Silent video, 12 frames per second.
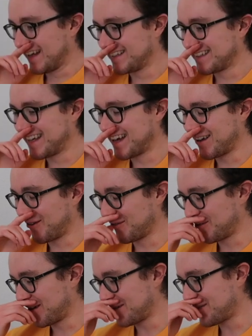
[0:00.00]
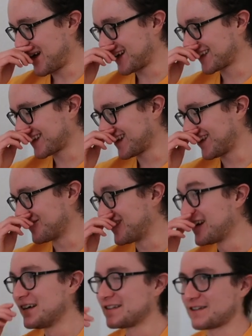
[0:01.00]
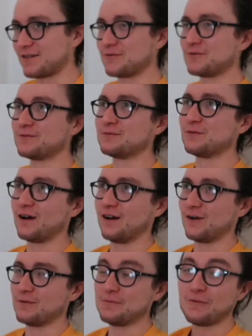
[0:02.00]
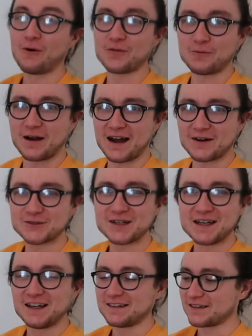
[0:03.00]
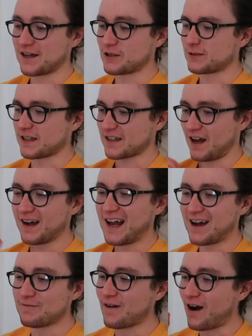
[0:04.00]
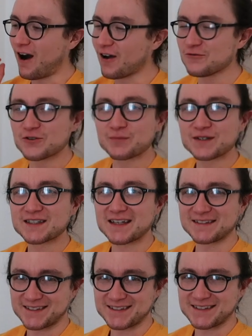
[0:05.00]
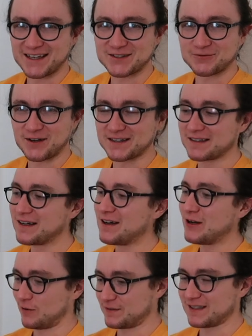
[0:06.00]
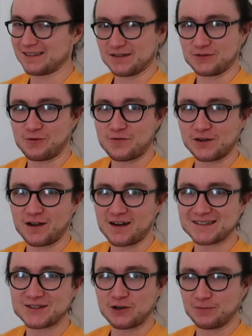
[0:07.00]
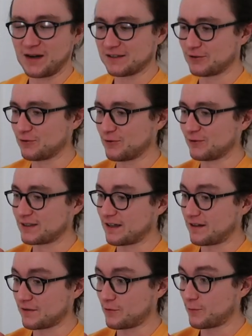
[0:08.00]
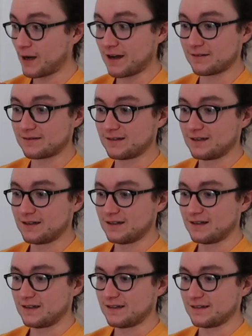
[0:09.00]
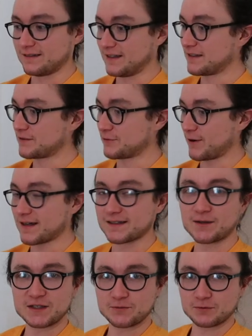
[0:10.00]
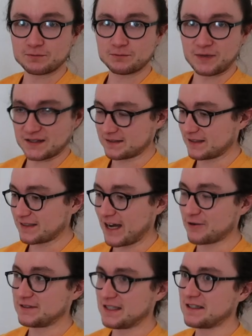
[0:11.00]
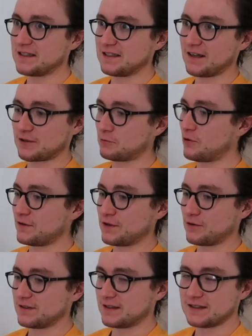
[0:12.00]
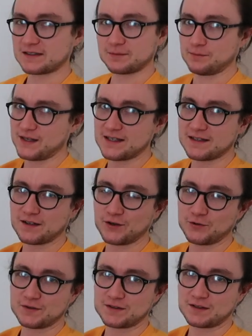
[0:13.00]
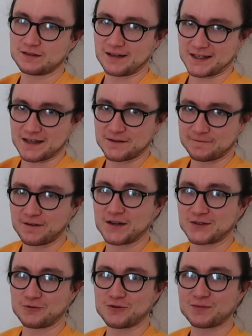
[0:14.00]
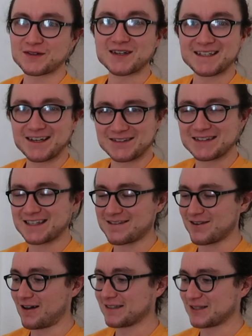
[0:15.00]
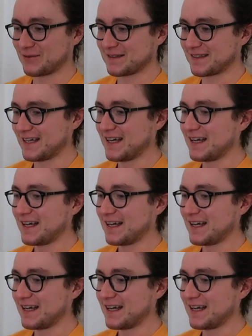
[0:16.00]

And yeah, on the way back, um, so uh, when we were on the way out, the guy was like, I have a one hundred percent success rate of seeing the Northern Lights on my tours. And I thought, wow, this is great. That means we're basically guaranteed. Like, what are the odds that it's me who's like in the first group that he doesn't see the lights with?